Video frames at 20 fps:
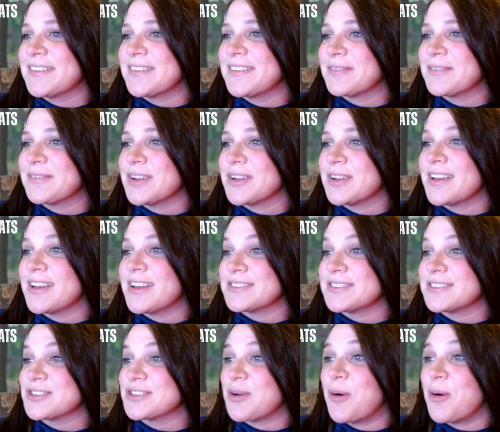realized that
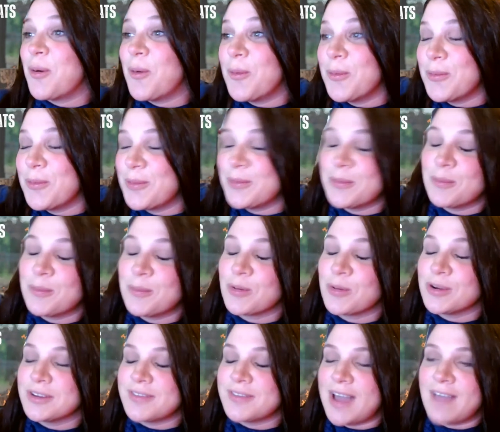there's a whole
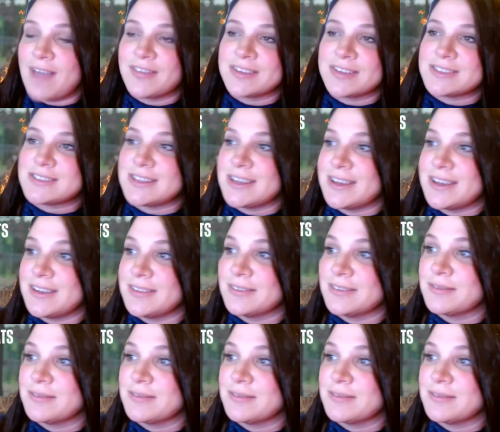world of advocacy